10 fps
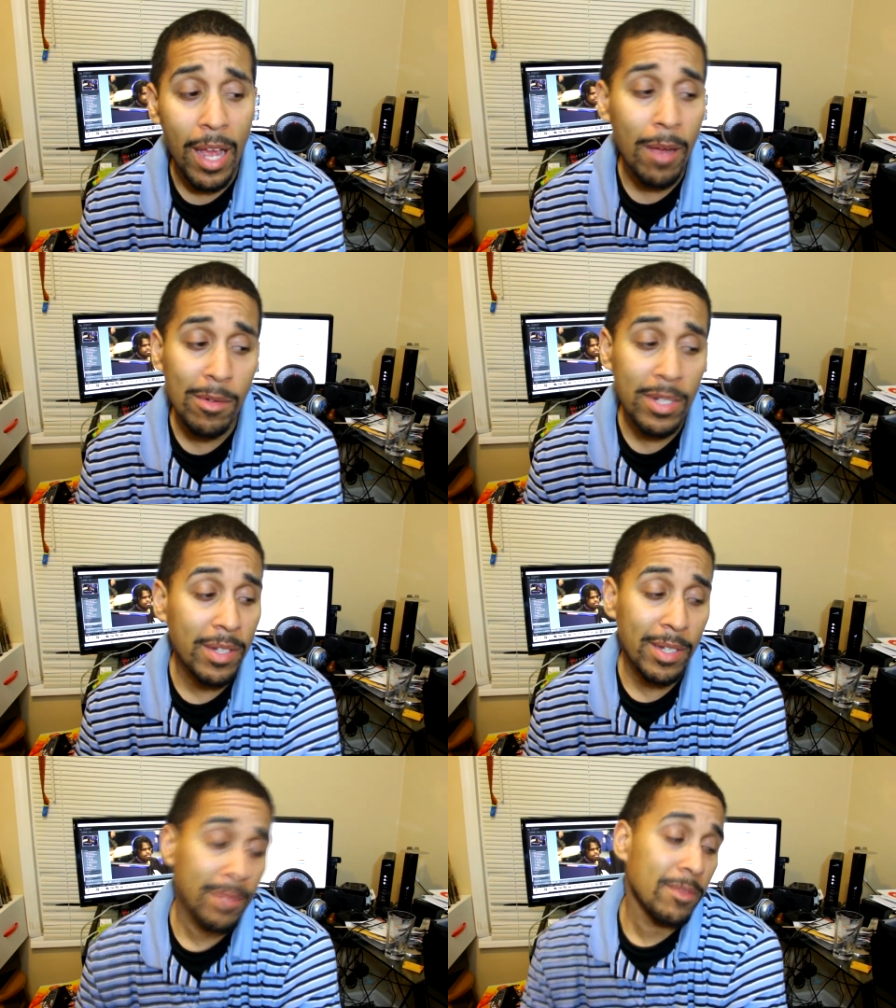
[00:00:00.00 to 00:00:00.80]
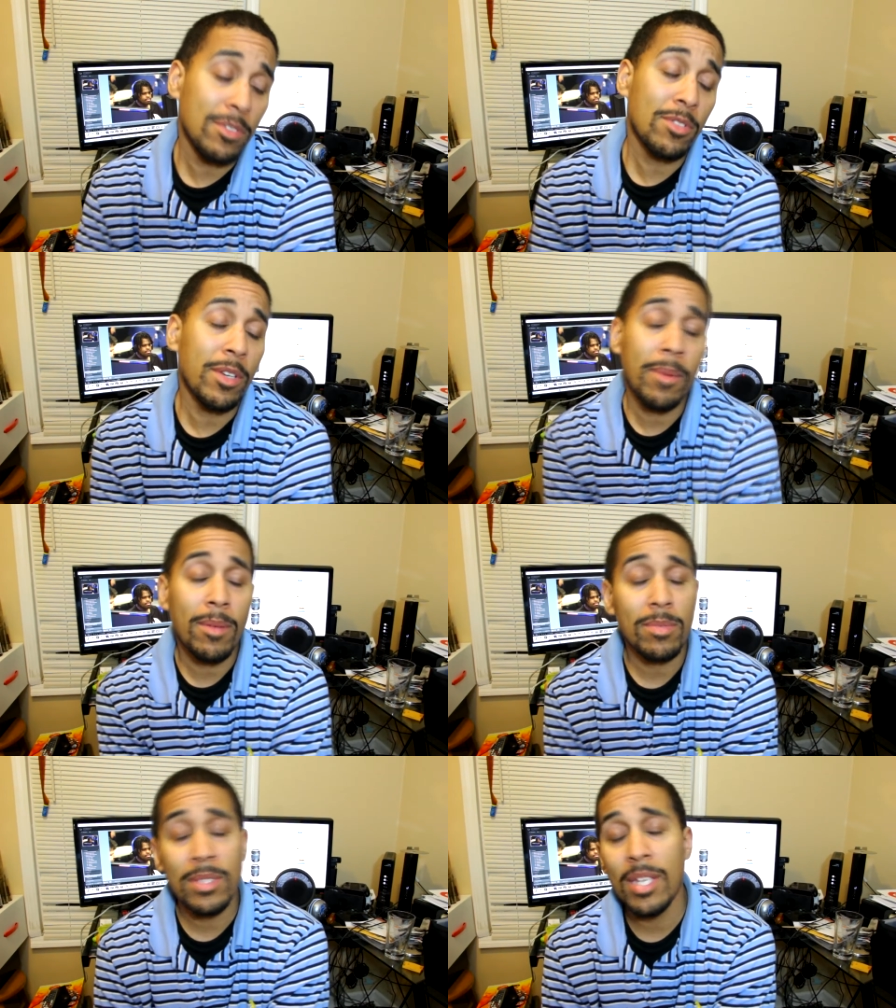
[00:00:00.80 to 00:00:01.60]
I don't even trip.
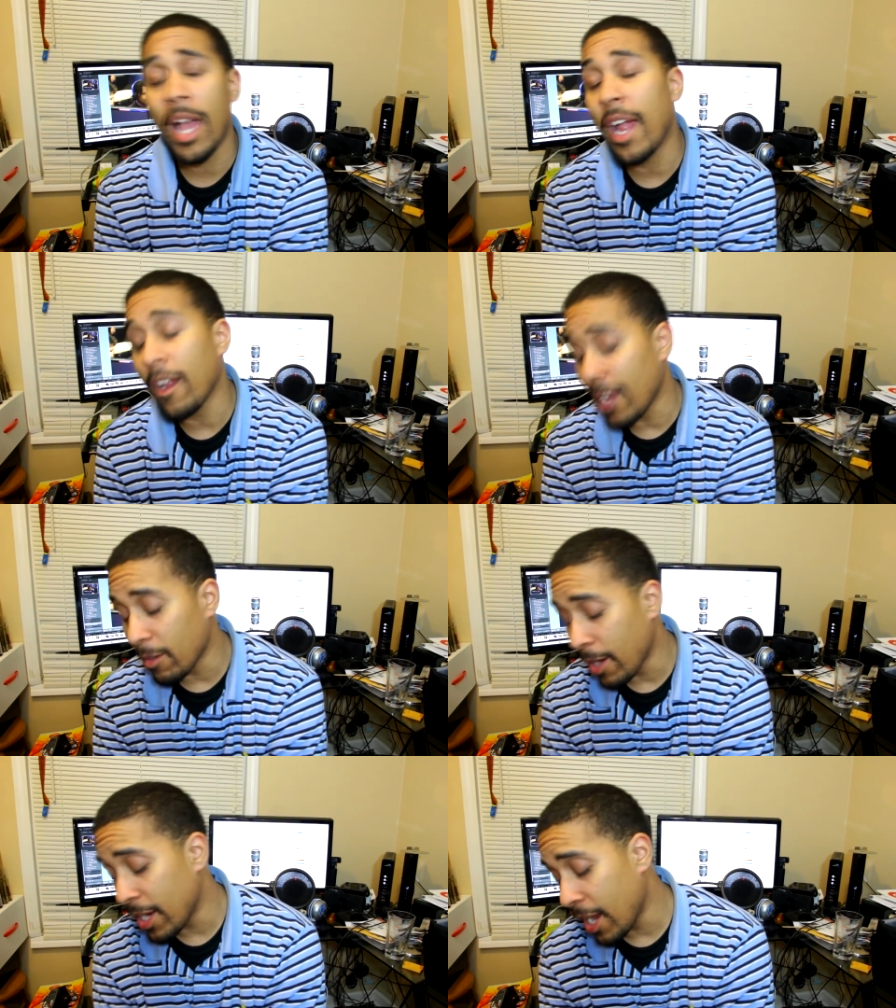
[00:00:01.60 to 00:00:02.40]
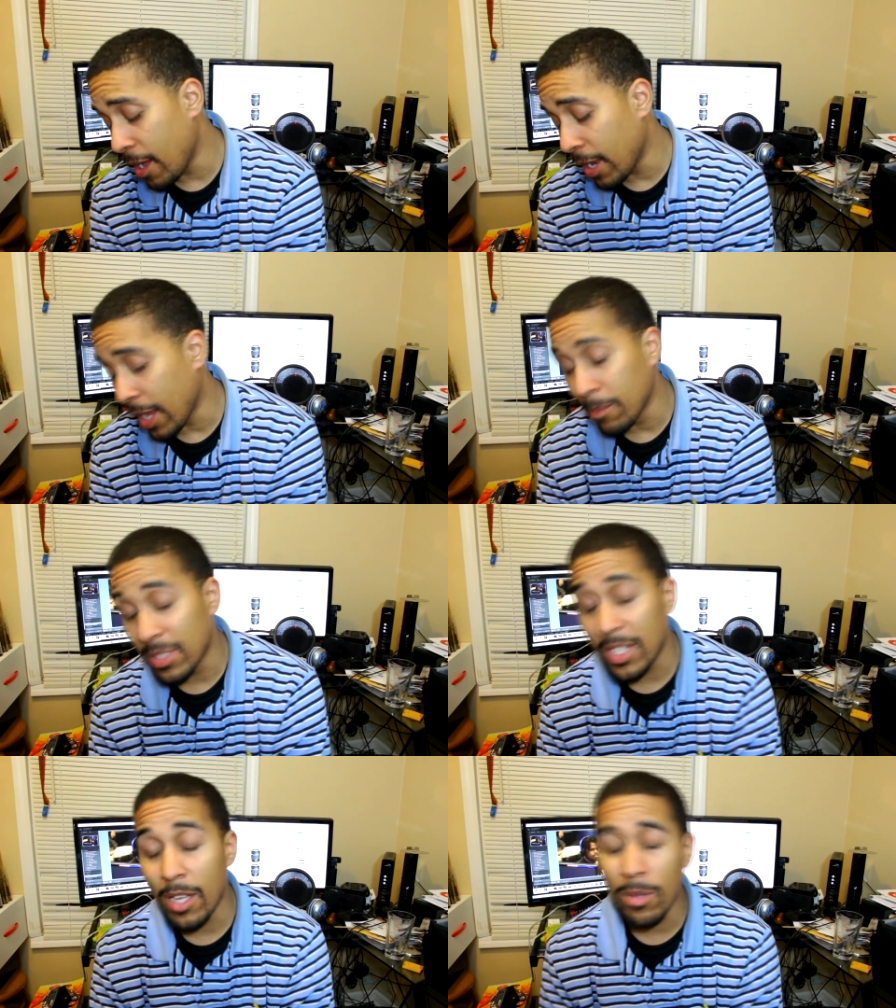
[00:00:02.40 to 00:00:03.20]
I'm tired. Like right now, like I'm
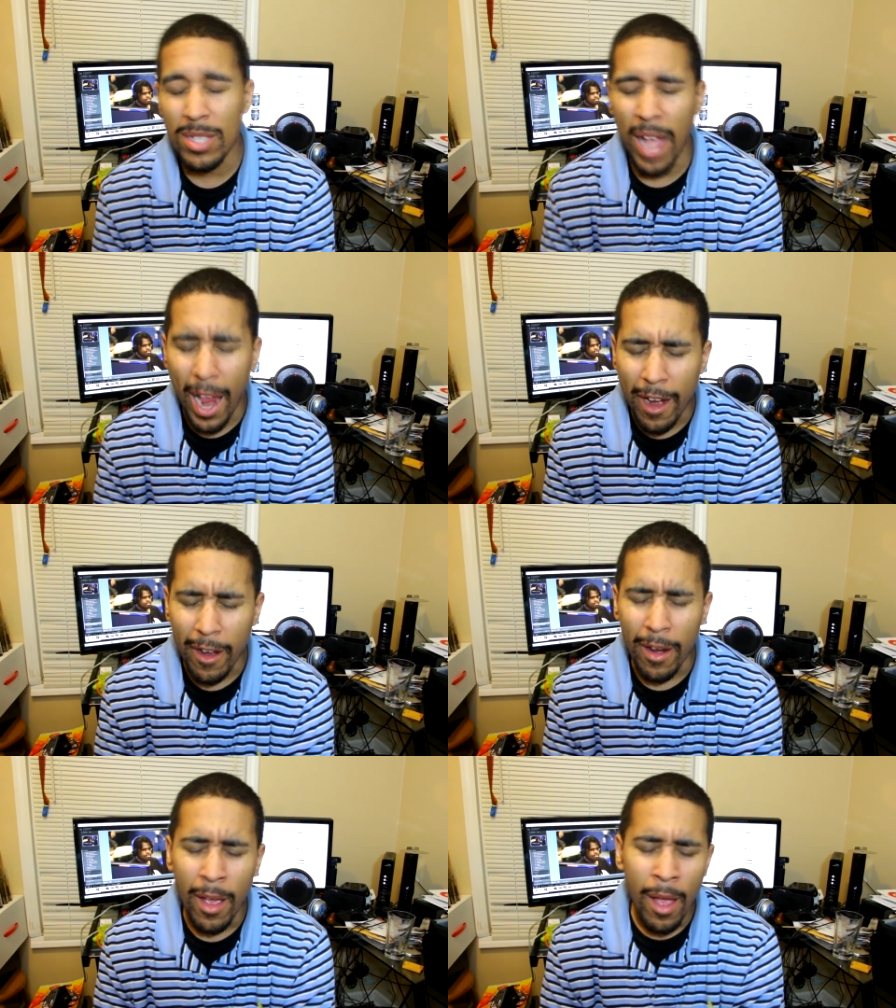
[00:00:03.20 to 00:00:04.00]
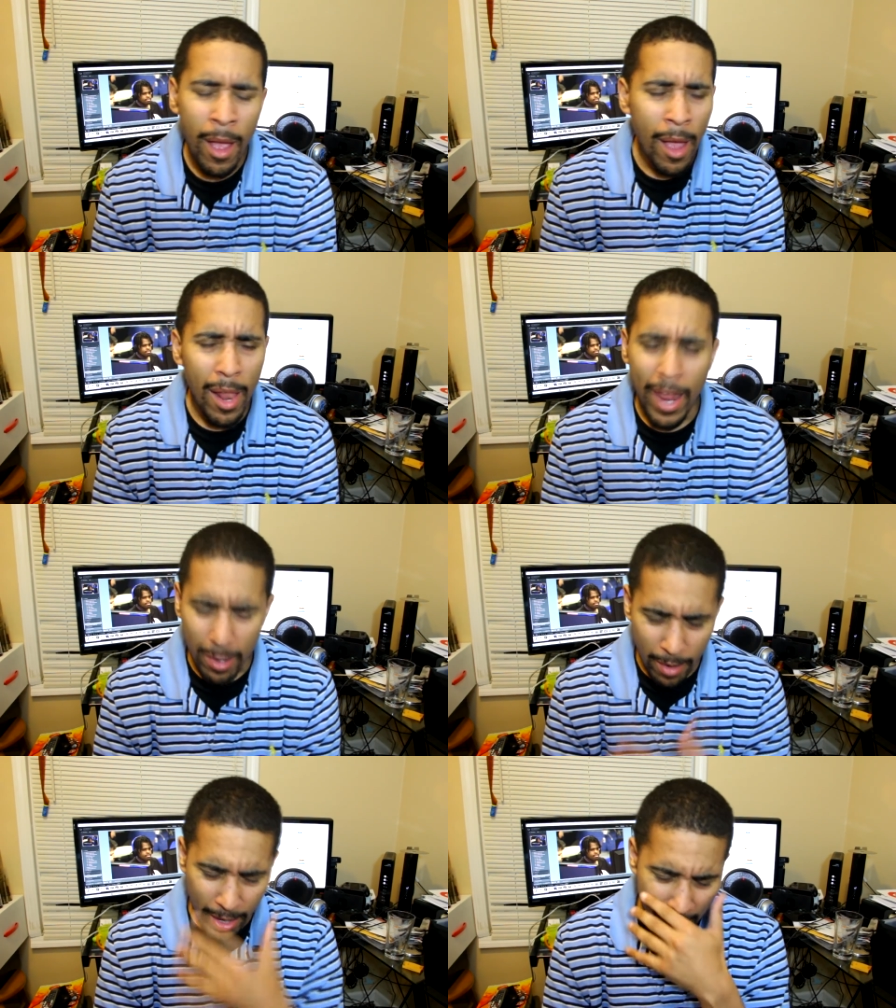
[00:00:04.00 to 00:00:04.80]
still tired. Like
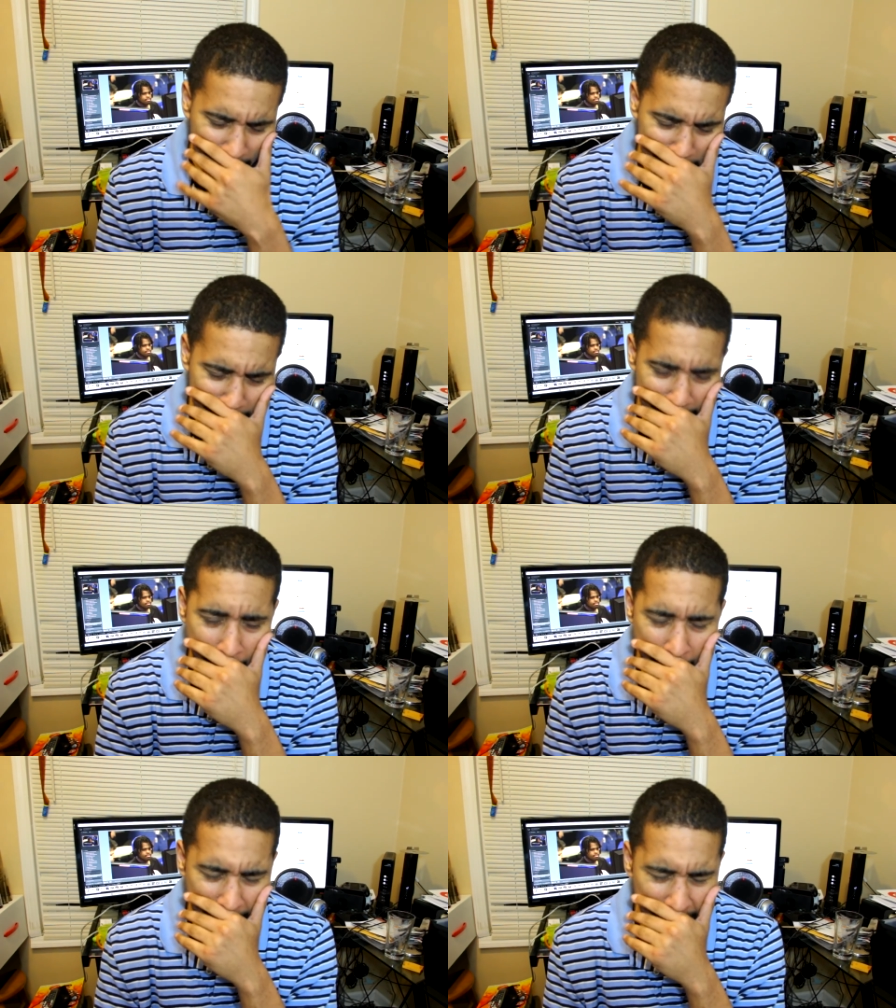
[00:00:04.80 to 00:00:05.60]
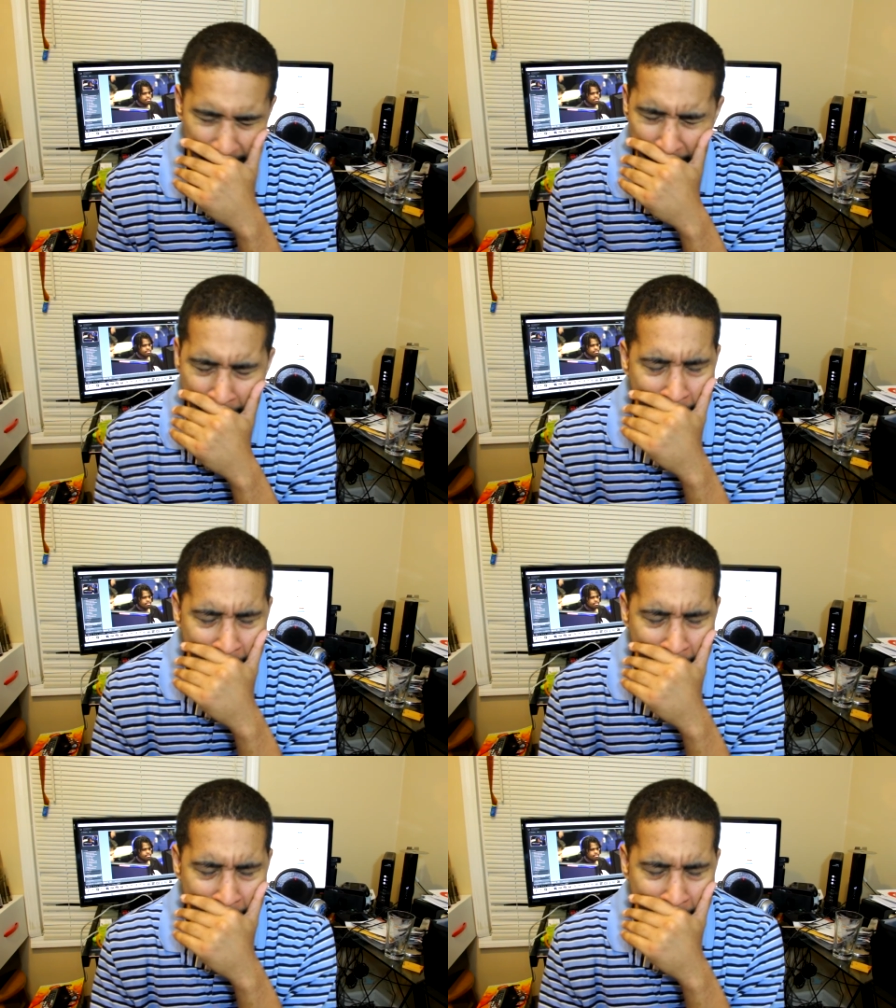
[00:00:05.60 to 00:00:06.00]
you can catch me yawning.